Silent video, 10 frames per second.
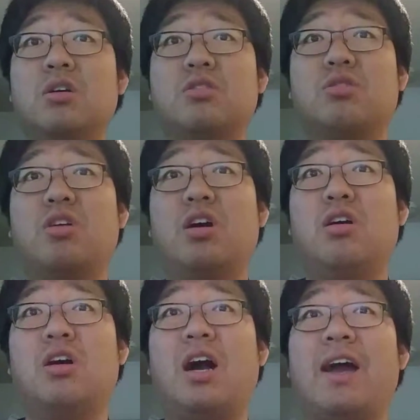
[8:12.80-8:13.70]
So
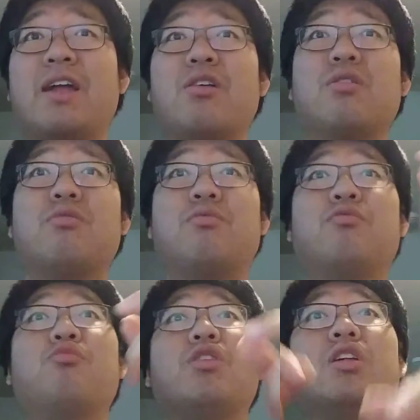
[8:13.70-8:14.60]
yeah, I don't
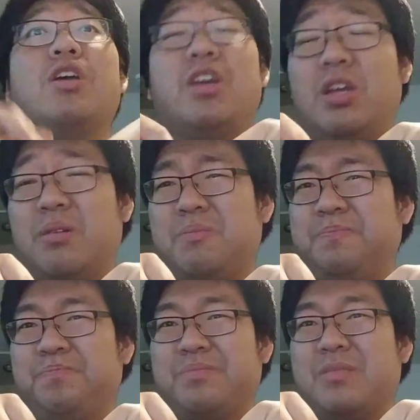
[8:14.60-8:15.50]
really
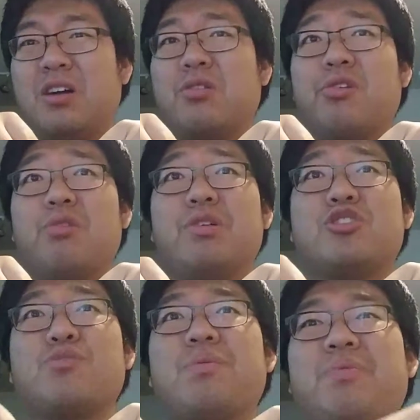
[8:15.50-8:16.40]
agree with
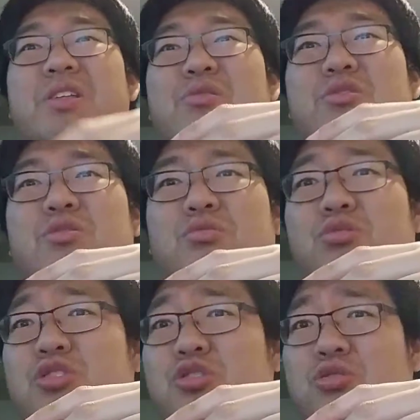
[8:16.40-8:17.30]
Super Poly going
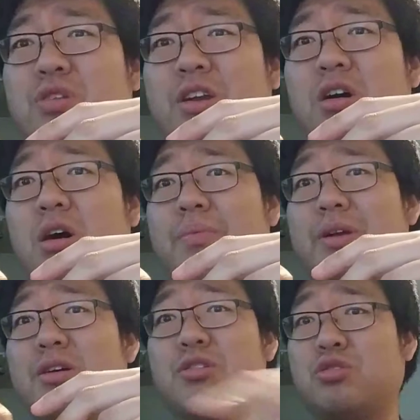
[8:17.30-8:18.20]
to 2 at all
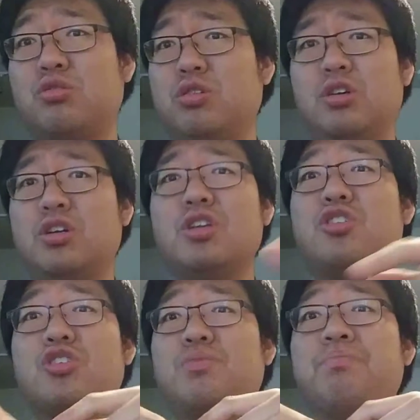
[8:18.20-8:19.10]
because it's
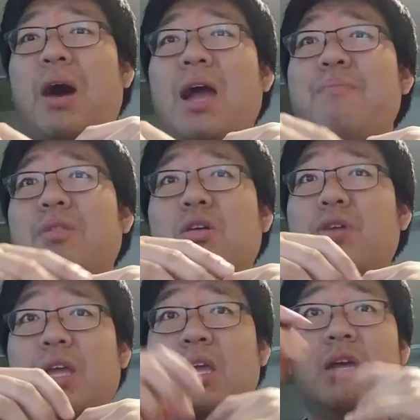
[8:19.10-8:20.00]
just mind
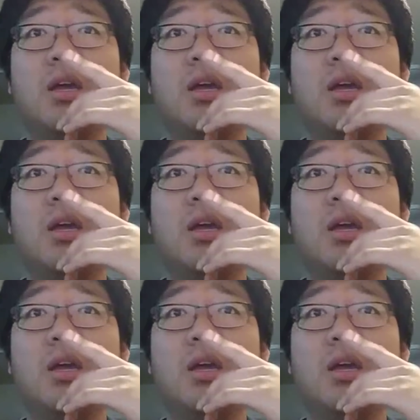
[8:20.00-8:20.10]
blowing.